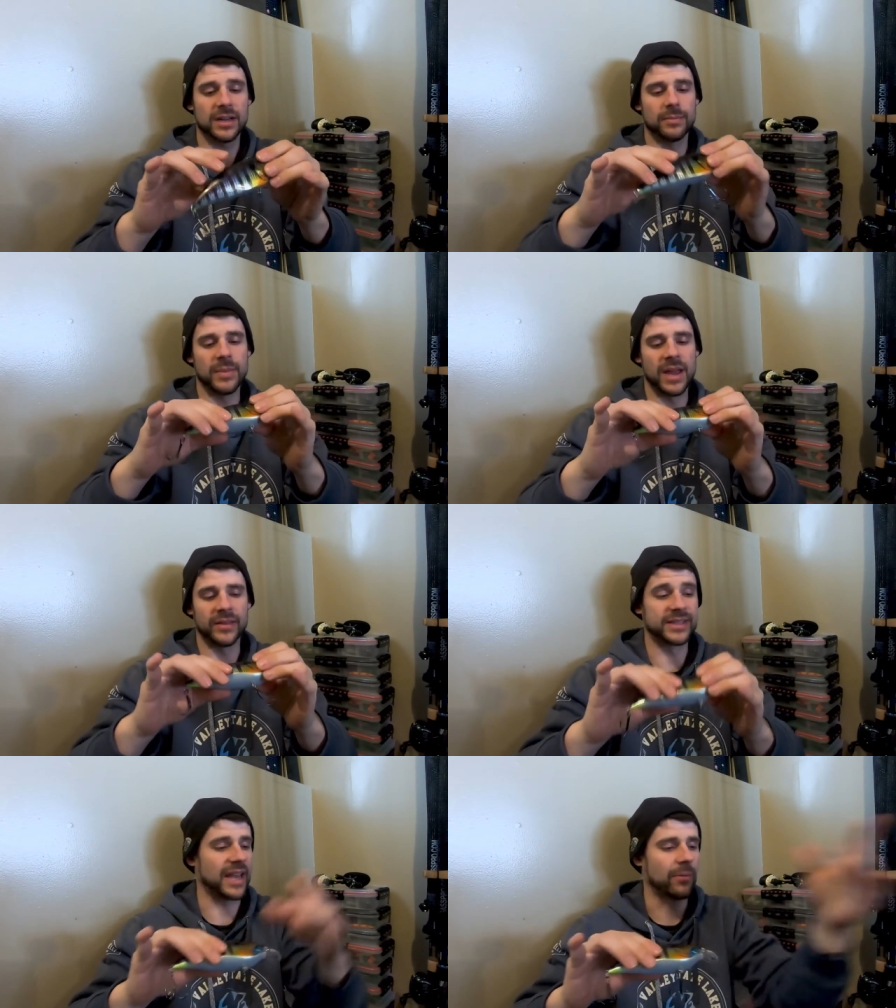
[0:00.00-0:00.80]
Man,
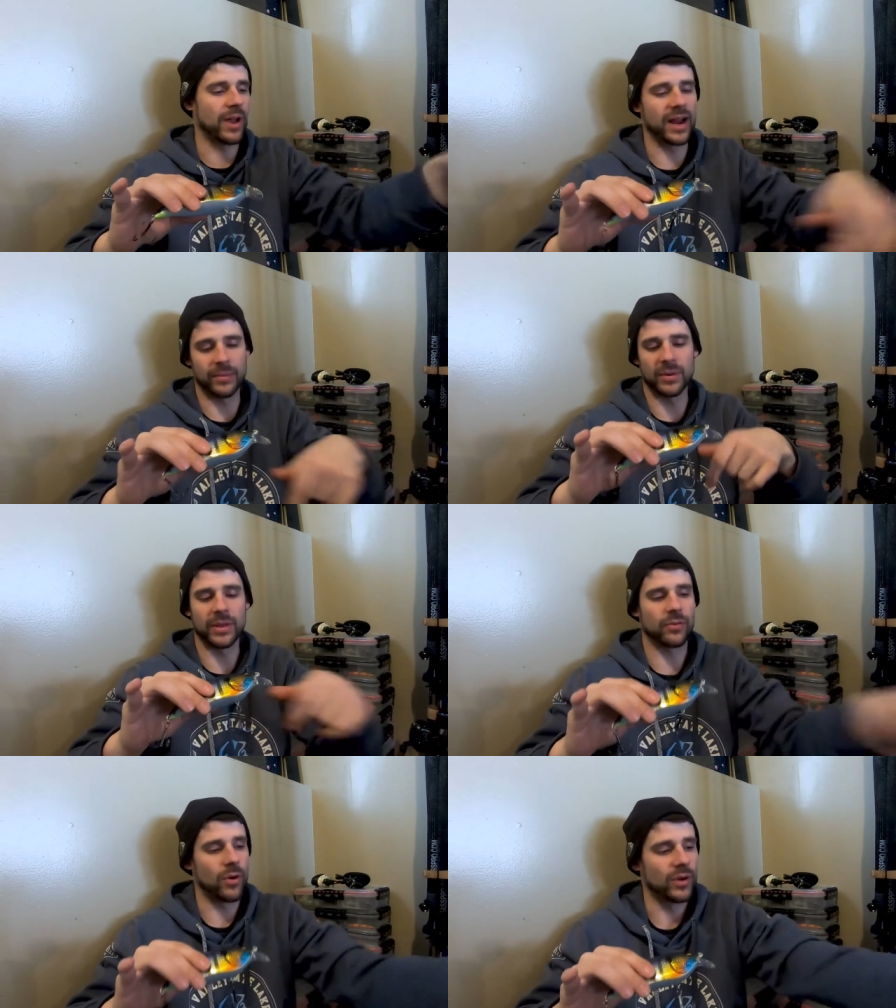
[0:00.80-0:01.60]
the same rod I'm going to be
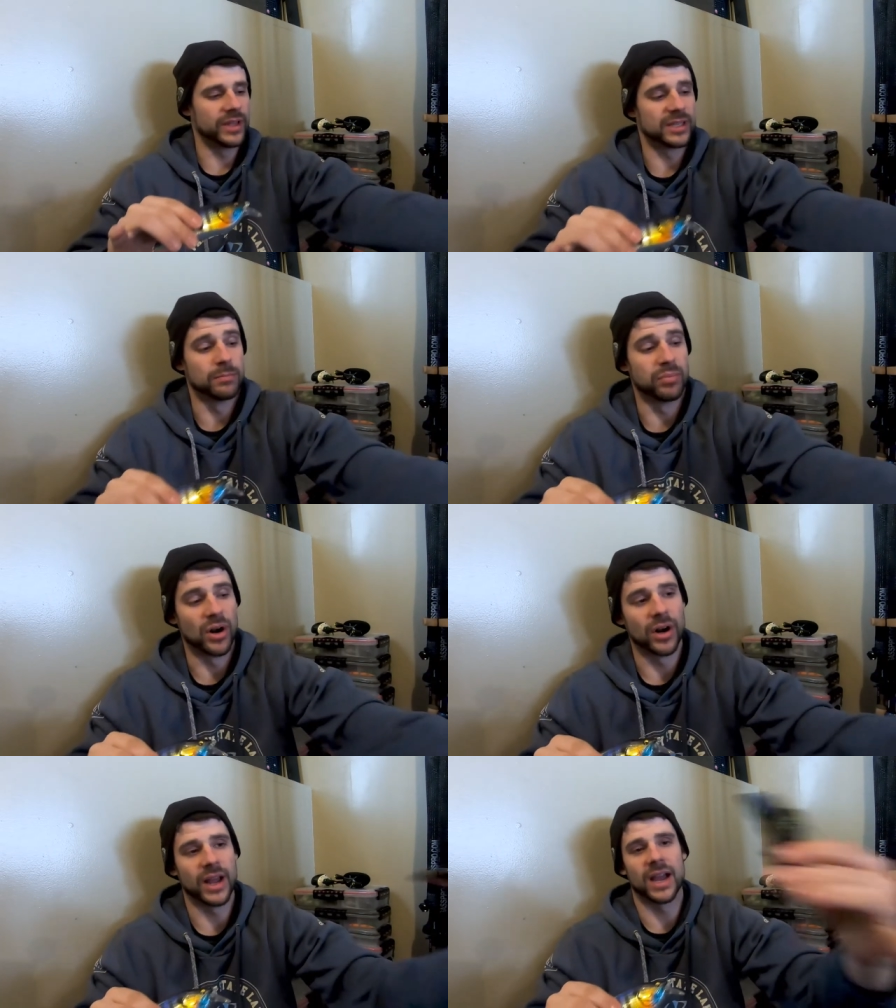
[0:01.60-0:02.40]
throwing this
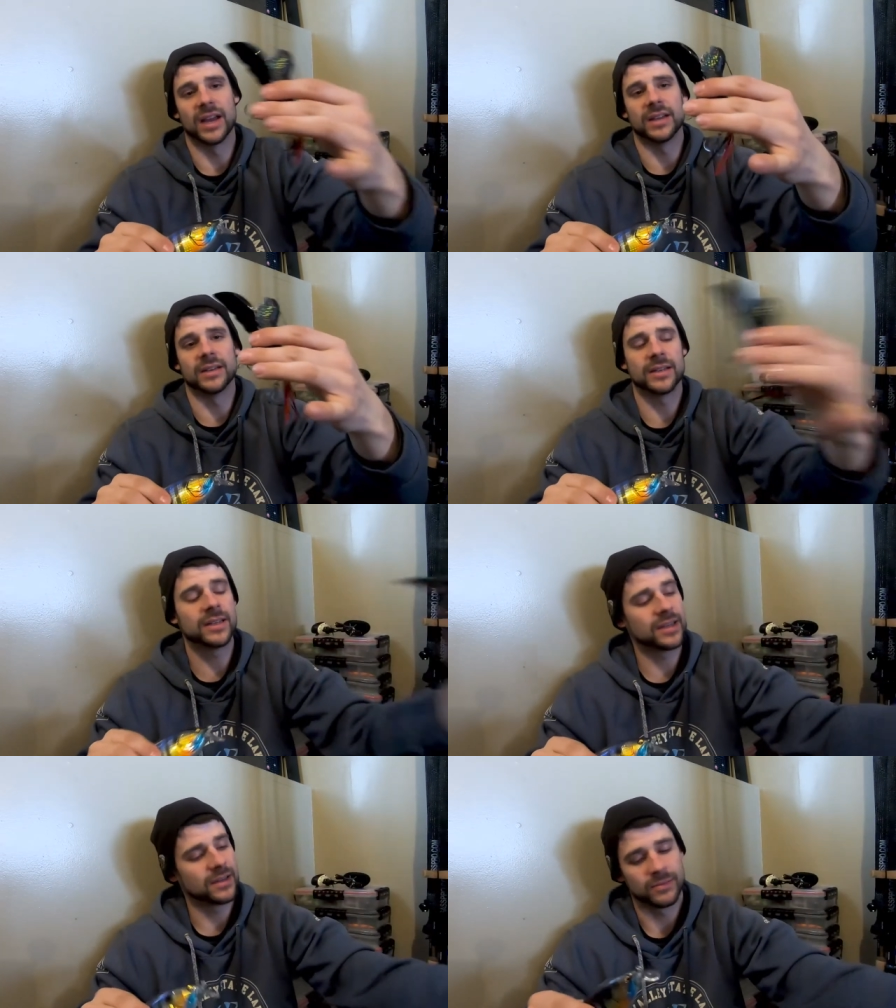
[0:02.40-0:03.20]
bird on.
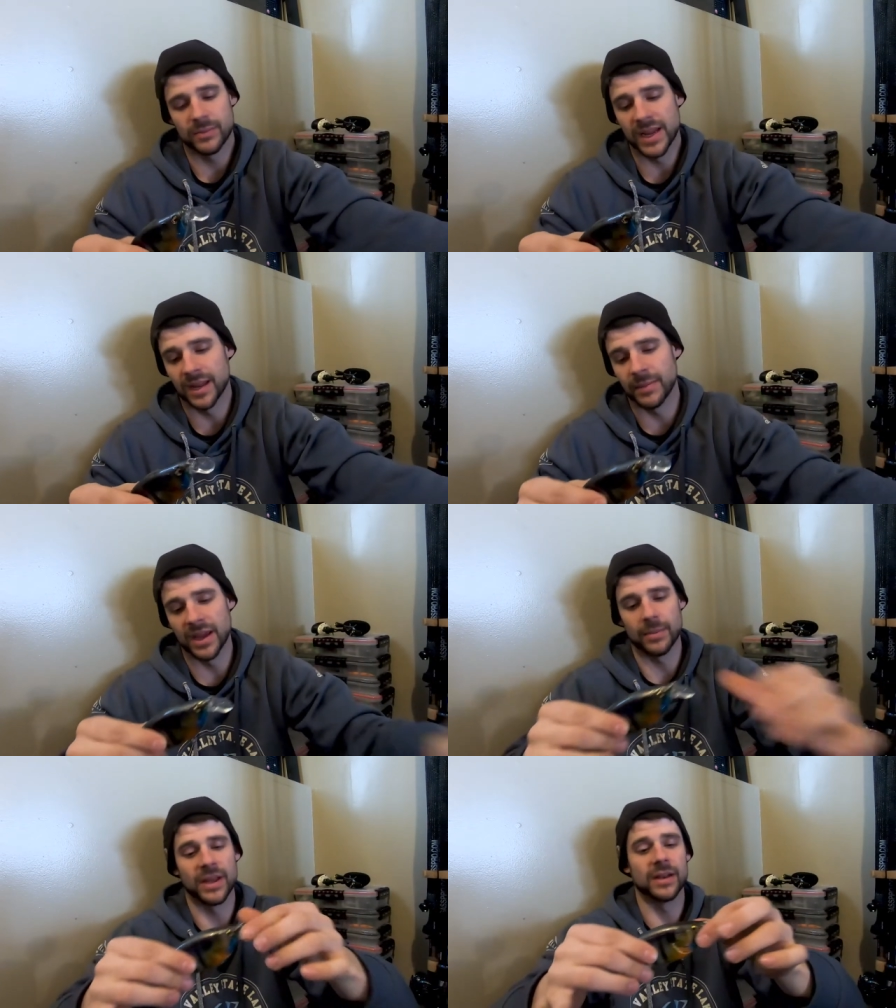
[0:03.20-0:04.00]

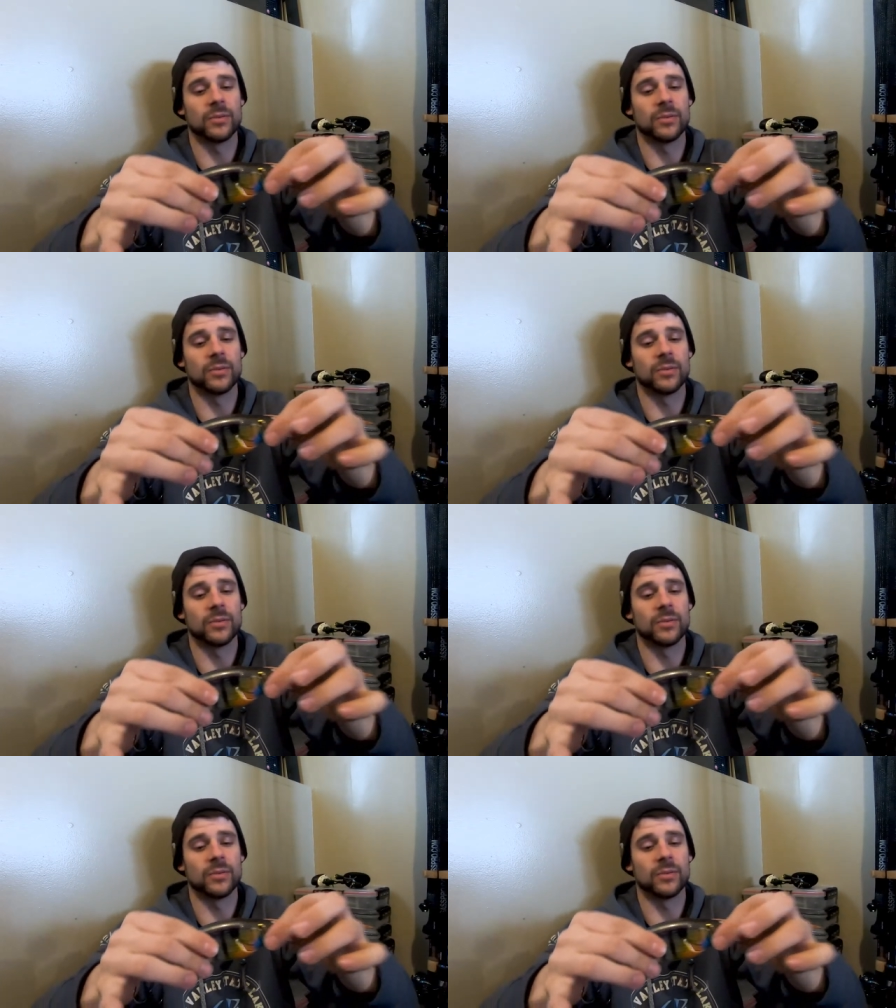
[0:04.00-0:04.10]
Man.